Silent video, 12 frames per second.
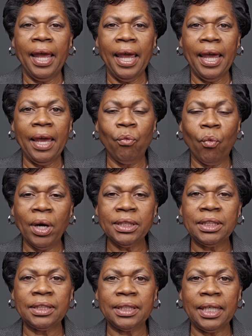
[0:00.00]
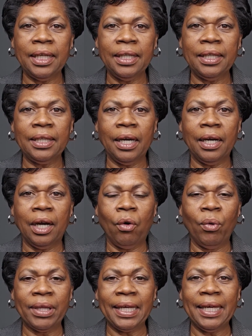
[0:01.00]
And once it's
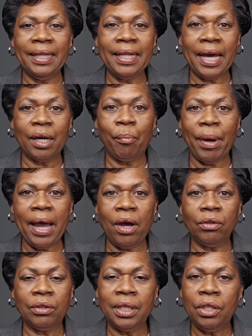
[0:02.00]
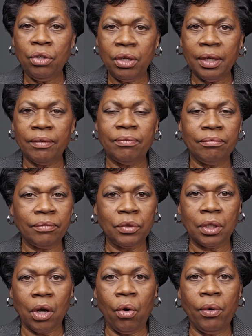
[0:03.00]
within that amount, then you can
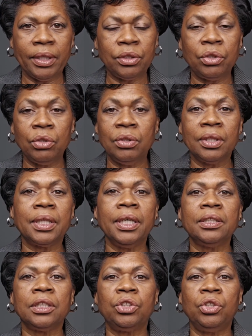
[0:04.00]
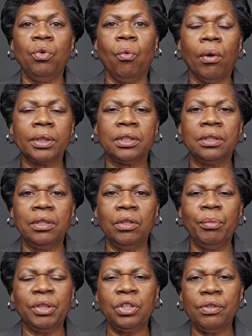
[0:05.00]
go and do the things that you want to
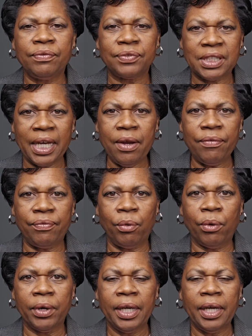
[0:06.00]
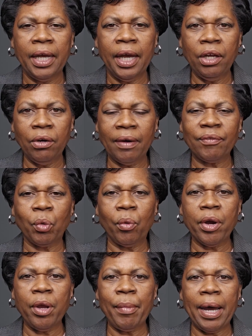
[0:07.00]
do. But you've saved for it, and you don't have to
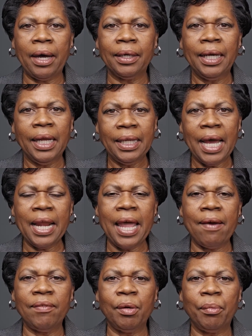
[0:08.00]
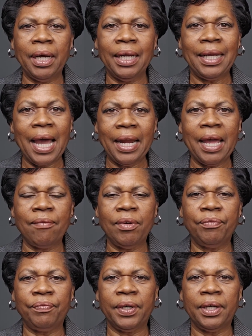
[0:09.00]
worry about not having the money, not
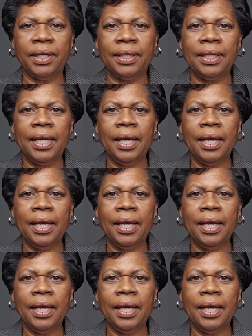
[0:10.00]
having fun,